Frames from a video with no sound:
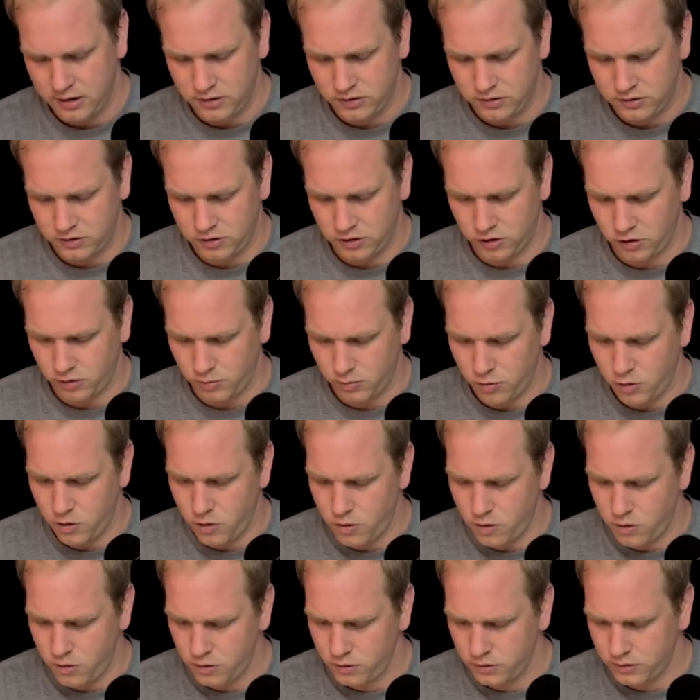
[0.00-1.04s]
2
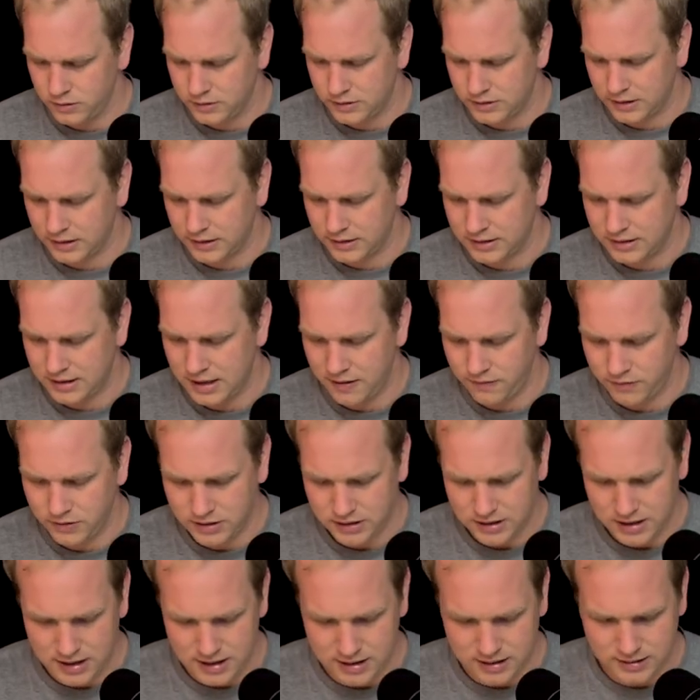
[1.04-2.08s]
more, 6, 7
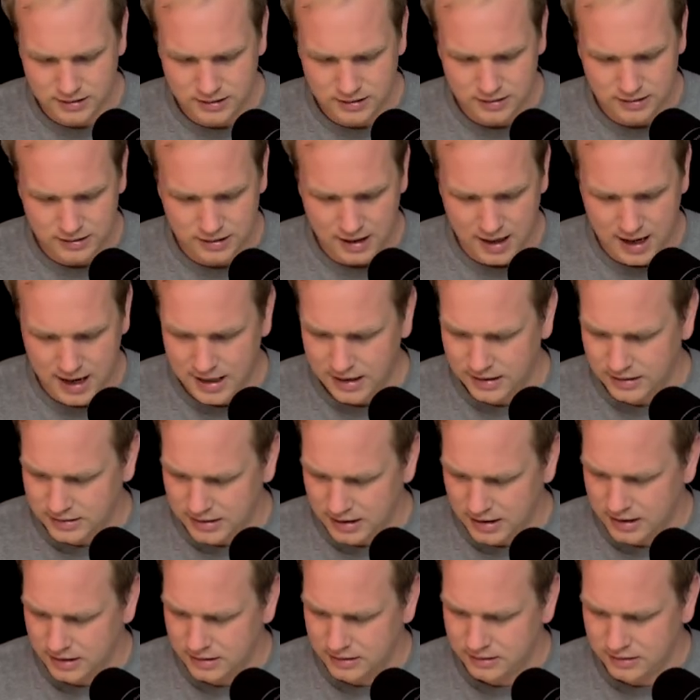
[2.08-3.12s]
tens, 8
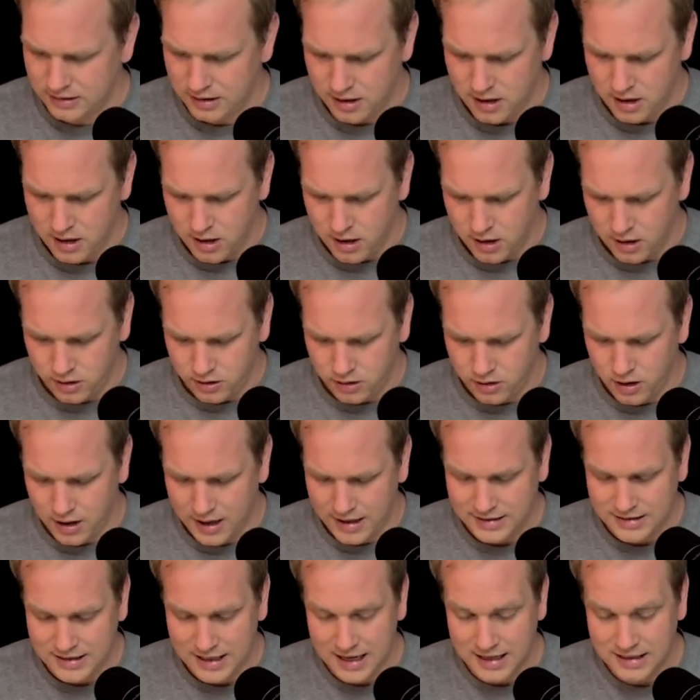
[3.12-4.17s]
tens,
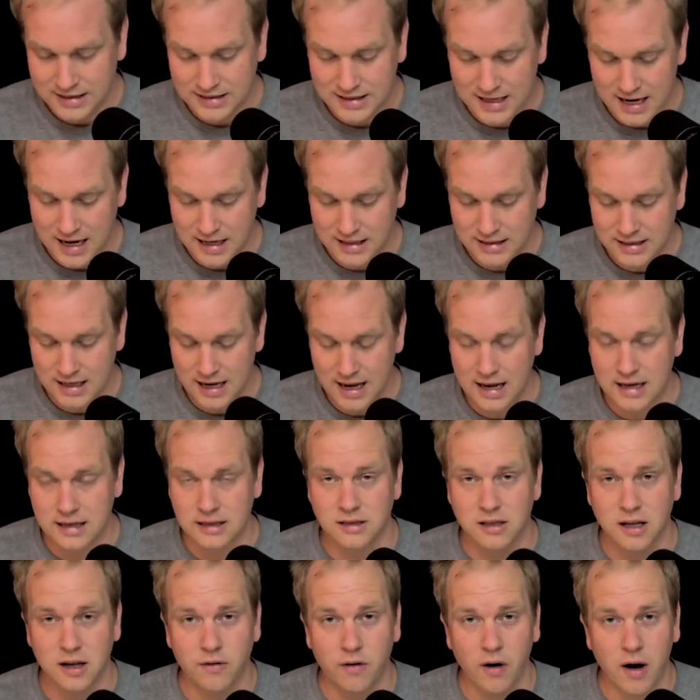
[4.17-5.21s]
9, 10, 10
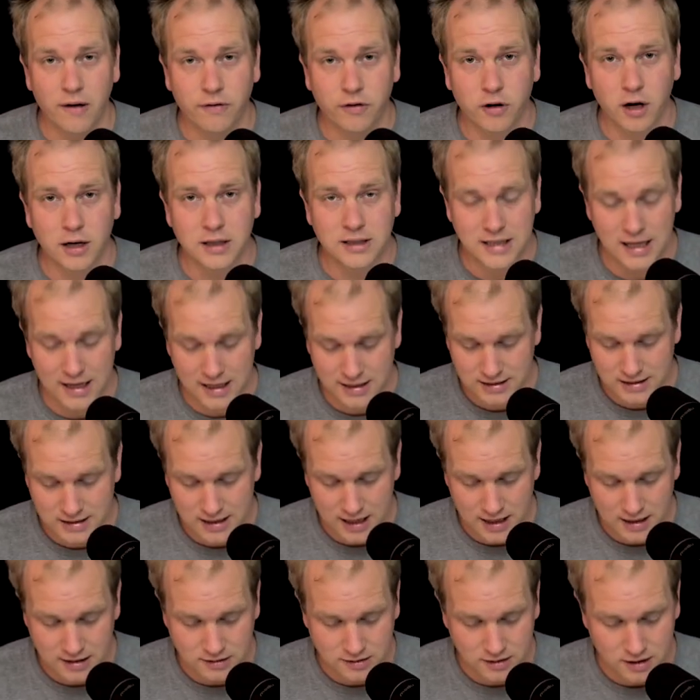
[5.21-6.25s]
tens. If I've got 10
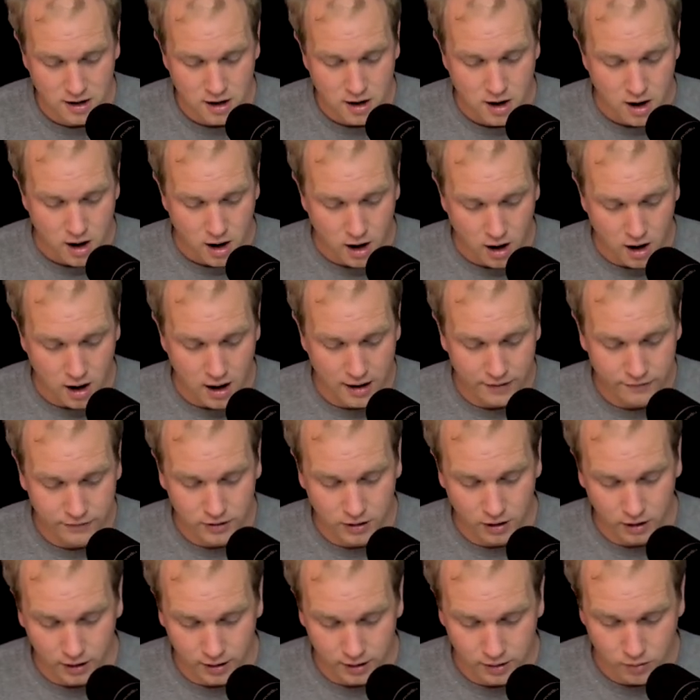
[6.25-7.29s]
tens, I've
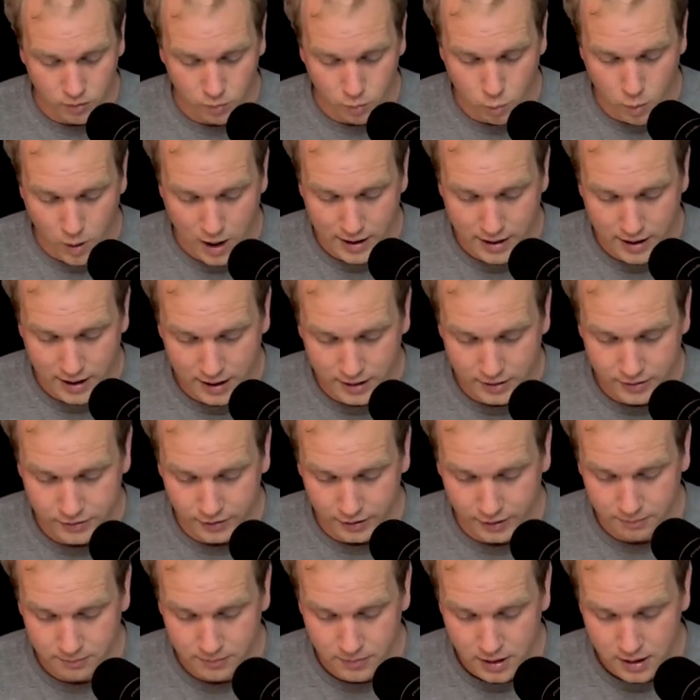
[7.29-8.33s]
got
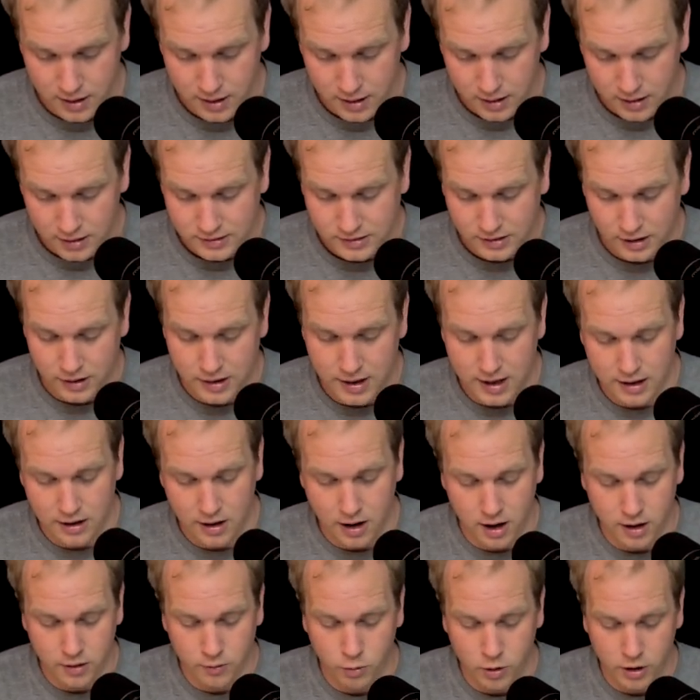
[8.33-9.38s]
100. So then
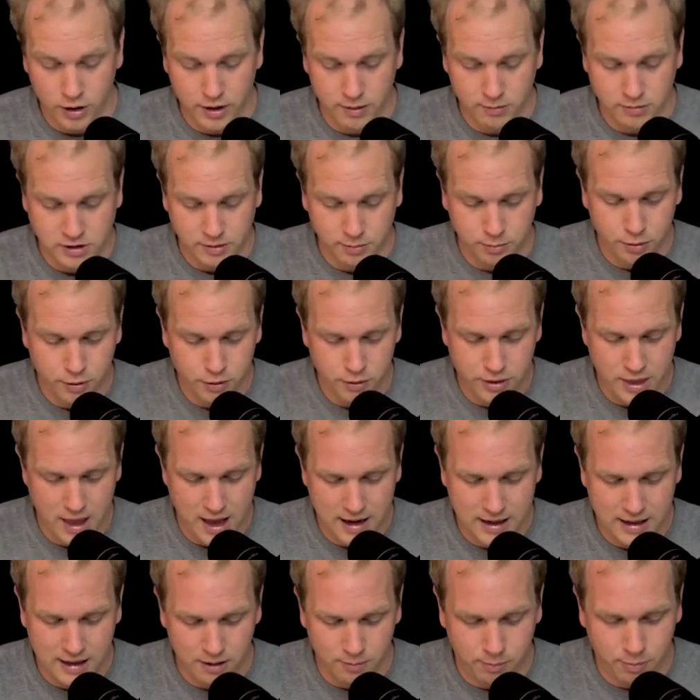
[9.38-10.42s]
I'd want them to put
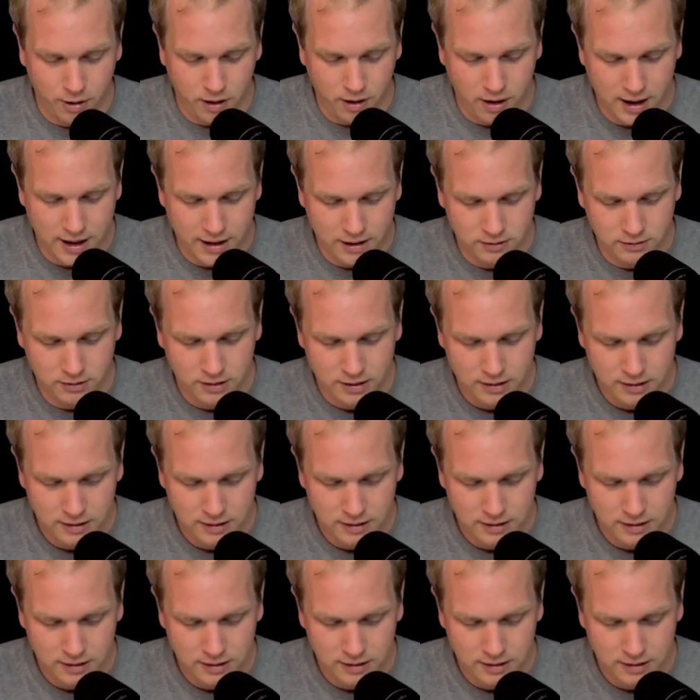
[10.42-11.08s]
that in a pile